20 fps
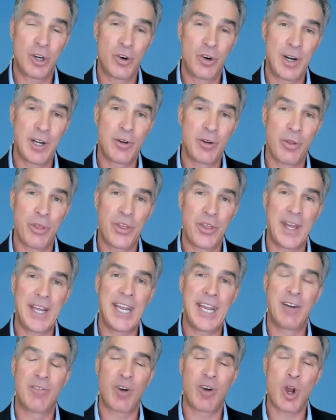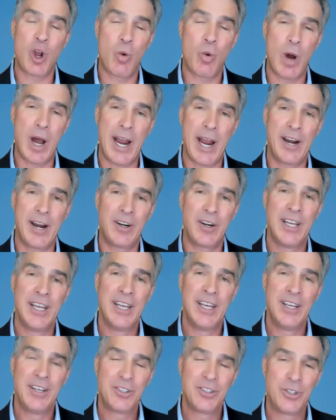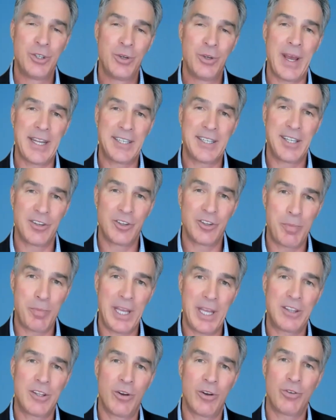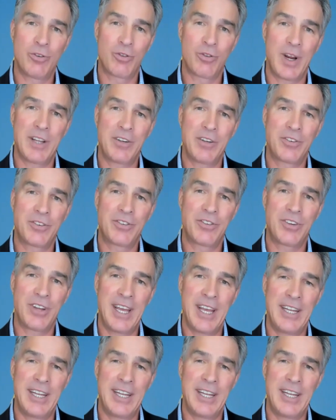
critical thinking required to anticipate those risks,